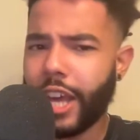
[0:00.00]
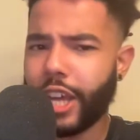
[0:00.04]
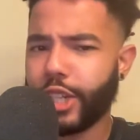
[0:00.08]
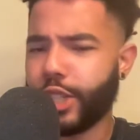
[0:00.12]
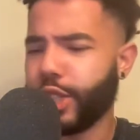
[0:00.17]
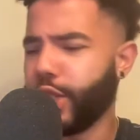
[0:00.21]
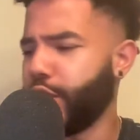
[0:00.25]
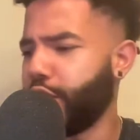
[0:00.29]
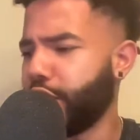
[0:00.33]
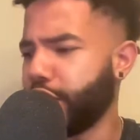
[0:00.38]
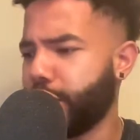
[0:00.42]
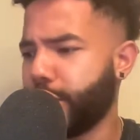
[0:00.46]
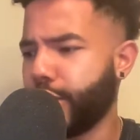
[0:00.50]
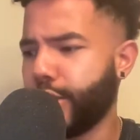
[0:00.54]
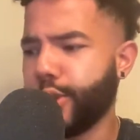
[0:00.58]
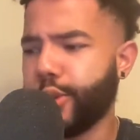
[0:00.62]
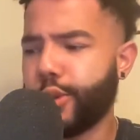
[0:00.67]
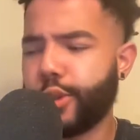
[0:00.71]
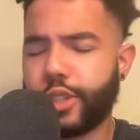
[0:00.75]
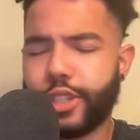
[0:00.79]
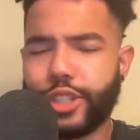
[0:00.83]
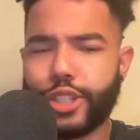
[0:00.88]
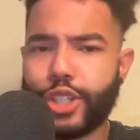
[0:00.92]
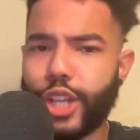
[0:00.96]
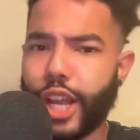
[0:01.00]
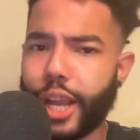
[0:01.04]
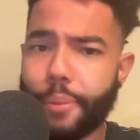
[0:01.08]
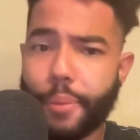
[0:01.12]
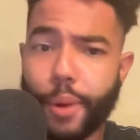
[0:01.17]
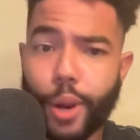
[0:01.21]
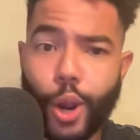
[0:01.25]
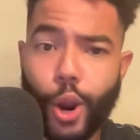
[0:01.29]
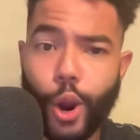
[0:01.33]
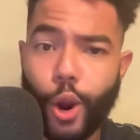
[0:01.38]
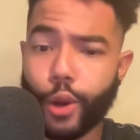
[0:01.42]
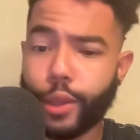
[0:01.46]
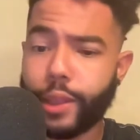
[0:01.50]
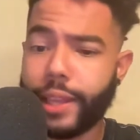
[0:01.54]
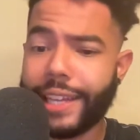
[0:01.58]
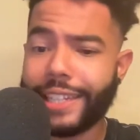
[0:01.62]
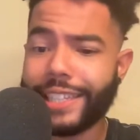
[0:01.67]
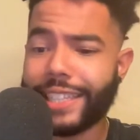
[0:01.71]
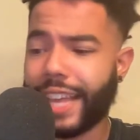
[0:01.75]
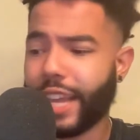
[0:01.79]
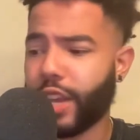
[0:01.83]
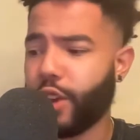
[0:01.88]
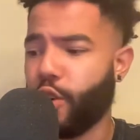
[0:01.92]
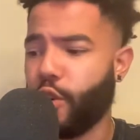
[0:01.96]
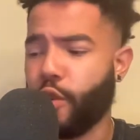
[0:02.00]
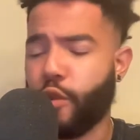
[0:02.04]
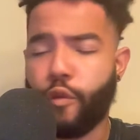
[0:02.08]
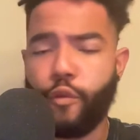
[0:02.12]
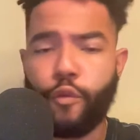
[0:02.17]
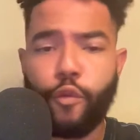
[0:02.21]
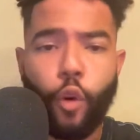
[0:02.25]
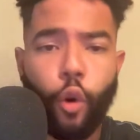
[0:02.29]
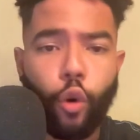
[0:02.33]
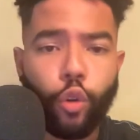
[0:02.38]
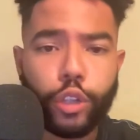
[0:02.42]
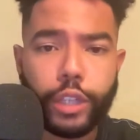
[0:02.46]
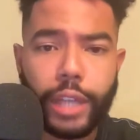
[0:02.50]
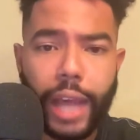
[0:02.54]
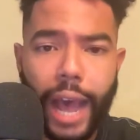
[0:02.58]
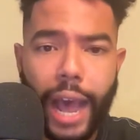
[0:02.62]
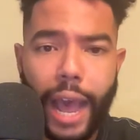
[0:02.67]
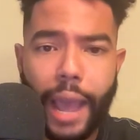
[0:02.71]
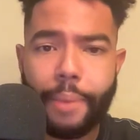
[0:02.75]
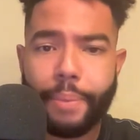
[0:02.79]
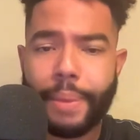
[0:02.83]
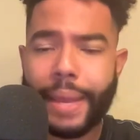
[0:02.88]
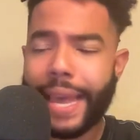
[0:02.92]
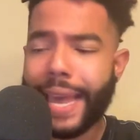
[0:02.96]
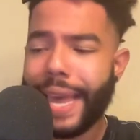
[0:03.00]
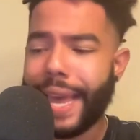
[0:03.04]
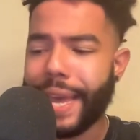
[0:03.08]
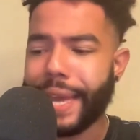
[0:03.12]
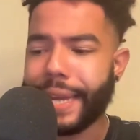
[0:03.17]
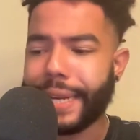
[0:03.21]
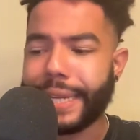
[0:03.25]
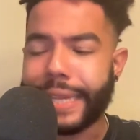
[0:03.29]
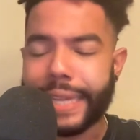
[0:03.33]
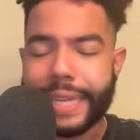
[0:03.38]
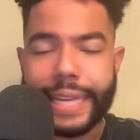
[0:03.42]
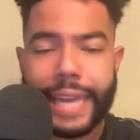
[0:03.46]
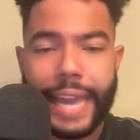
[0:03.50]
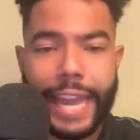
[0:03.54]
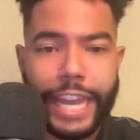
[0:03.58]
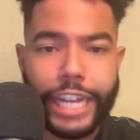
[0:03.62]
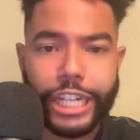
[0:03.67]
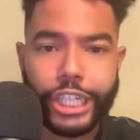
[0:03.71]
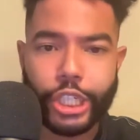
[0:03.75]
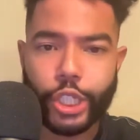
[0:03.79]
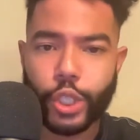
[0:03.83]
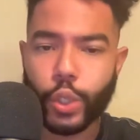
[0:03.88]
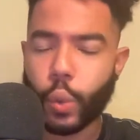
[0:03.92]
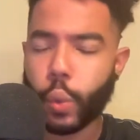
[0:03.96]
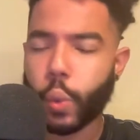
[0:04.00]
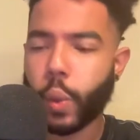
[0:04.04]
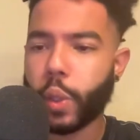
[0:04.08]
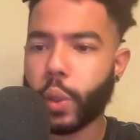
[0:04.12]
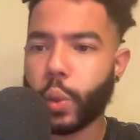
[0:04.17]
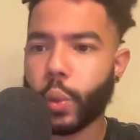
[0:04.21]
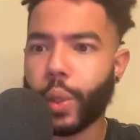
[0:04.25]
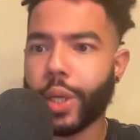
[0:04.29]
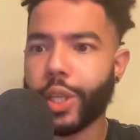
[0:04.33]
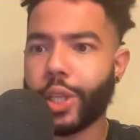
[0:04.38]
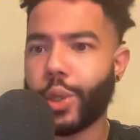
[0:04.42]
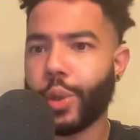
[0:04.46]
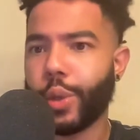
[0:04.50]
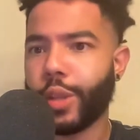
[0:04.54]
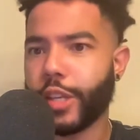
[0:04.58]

Do you just use Jake McCarthy as like your full time DH in 2022?